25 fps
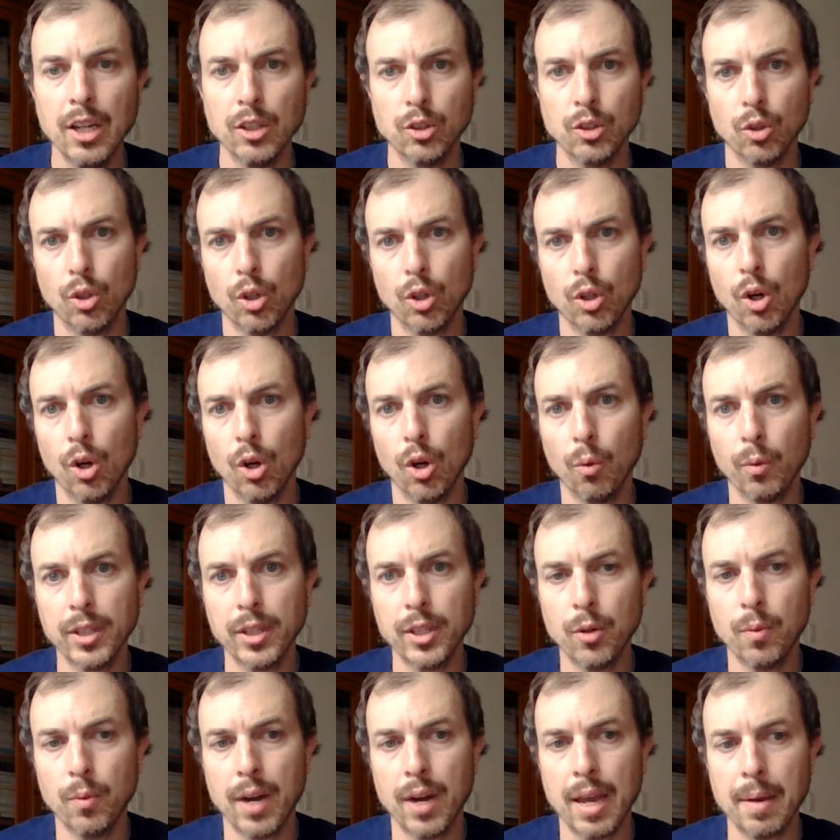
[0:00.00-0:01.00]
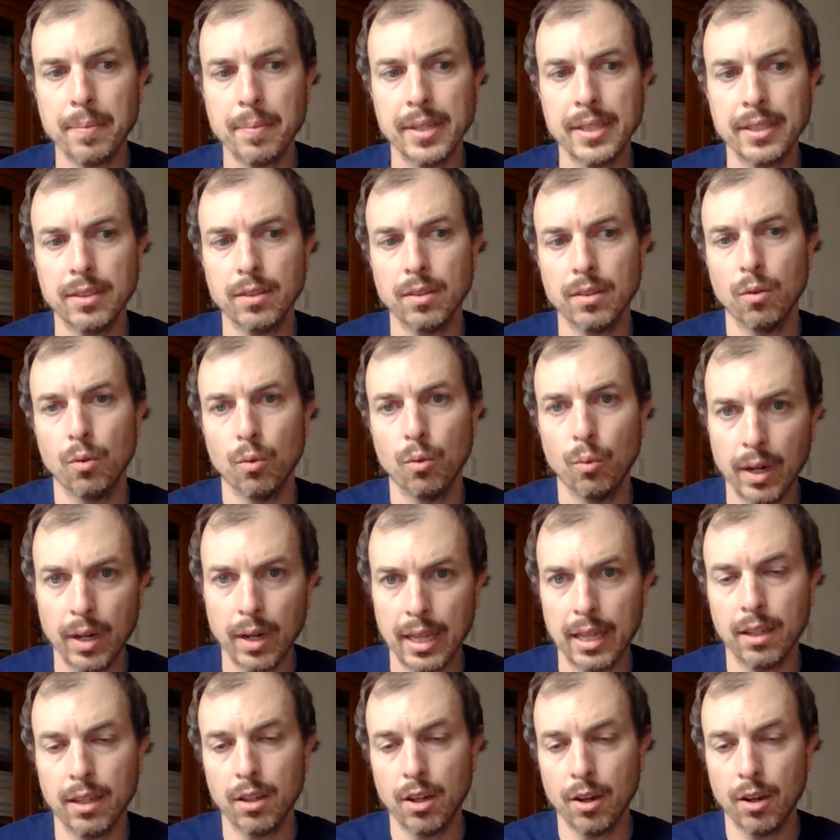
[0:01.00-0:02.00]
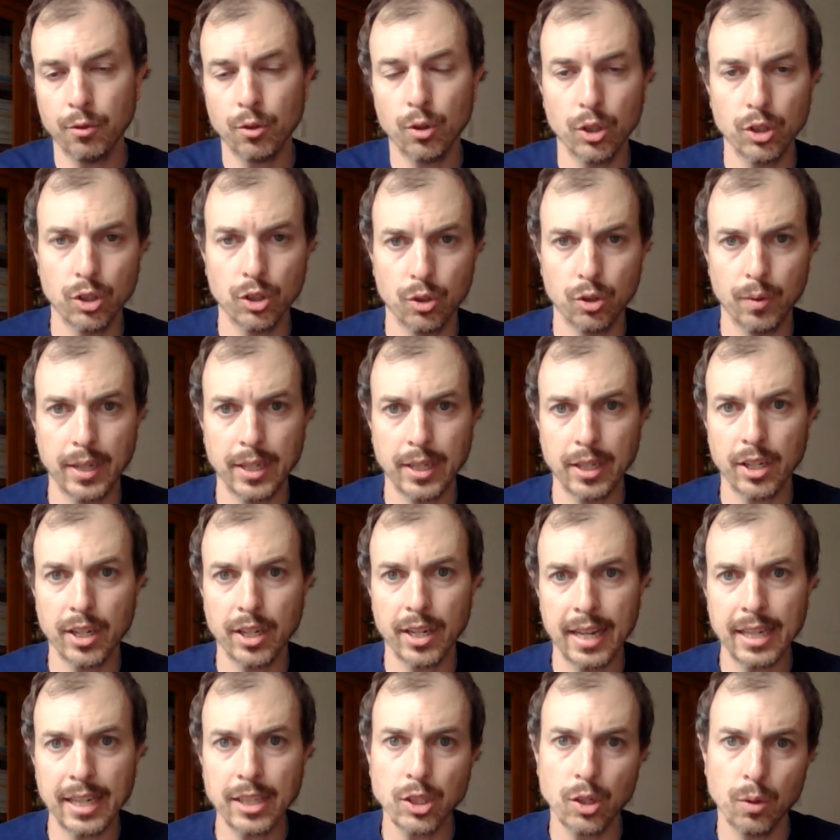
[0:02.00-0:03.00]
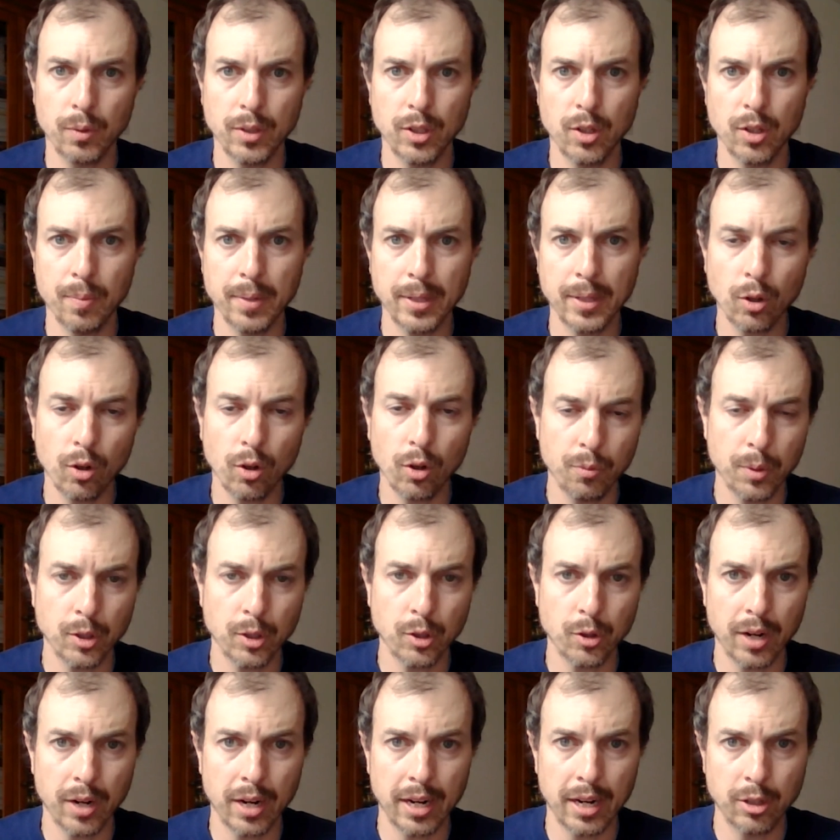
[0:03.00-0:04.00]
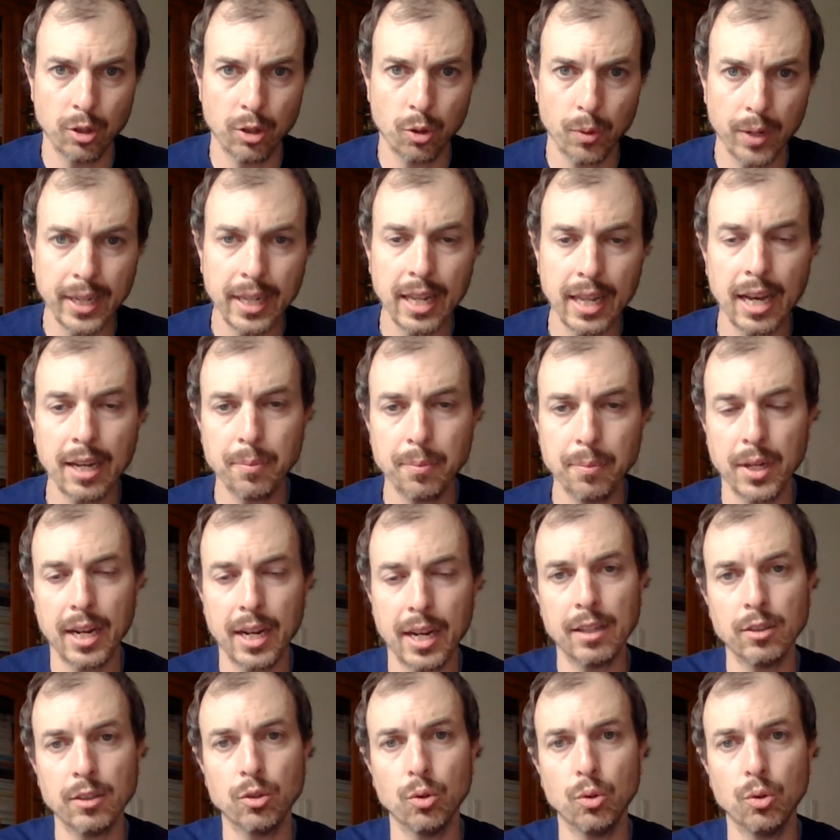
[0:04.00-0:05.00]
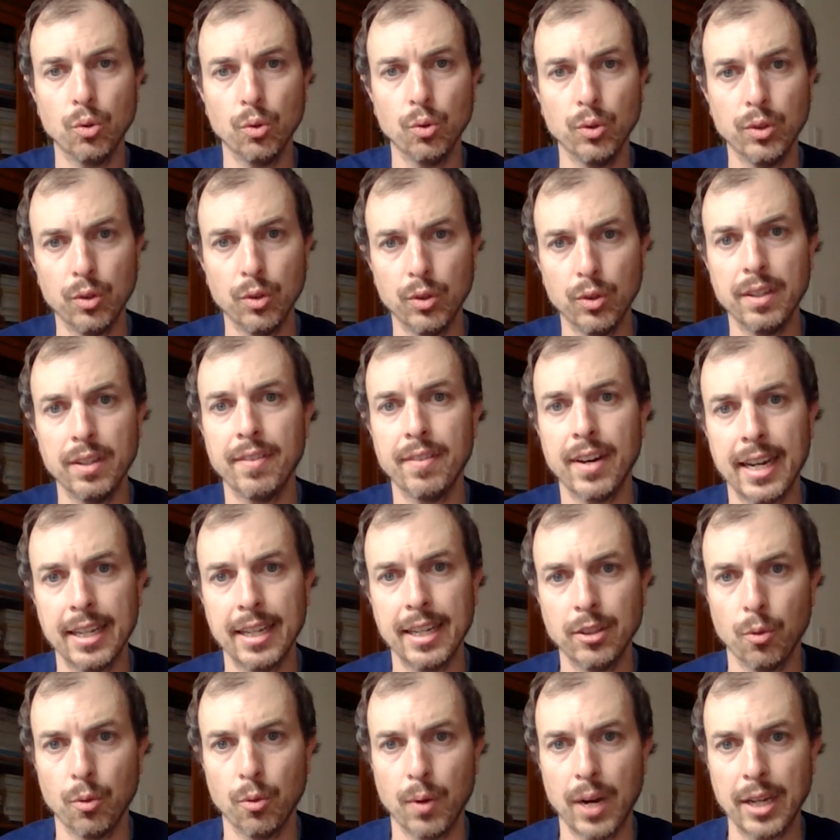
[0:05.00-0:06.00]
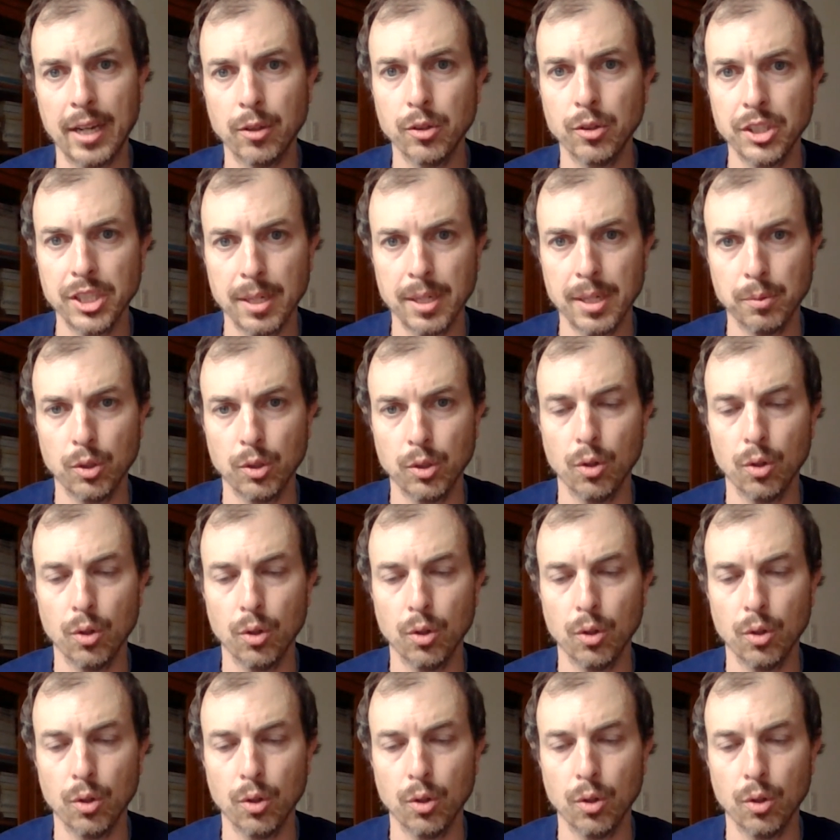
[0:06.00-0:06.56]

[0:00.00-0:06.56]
So the goal with the REM is, well, of course, doing a connection with the Metro of Montreal at the green light, but also to, to divide the ridership.